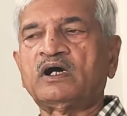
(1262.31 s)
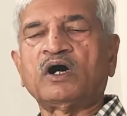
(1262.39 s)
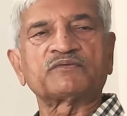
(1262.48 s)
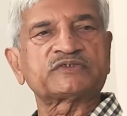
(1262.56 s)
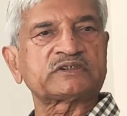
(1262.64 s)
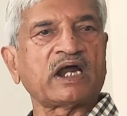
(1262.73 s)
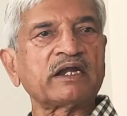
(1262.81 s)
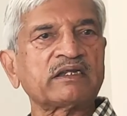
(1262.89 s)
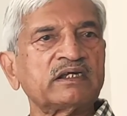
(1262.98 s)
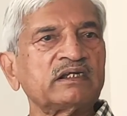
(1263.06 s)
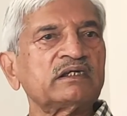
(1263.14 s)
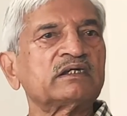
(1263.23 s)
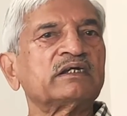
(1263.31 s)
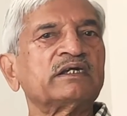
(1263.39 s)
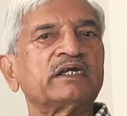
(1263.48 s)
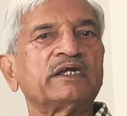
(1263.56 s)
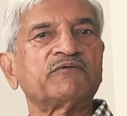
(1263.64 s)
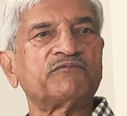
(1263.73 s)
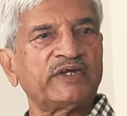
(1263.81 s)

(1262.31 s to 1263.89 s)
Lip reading: of starting a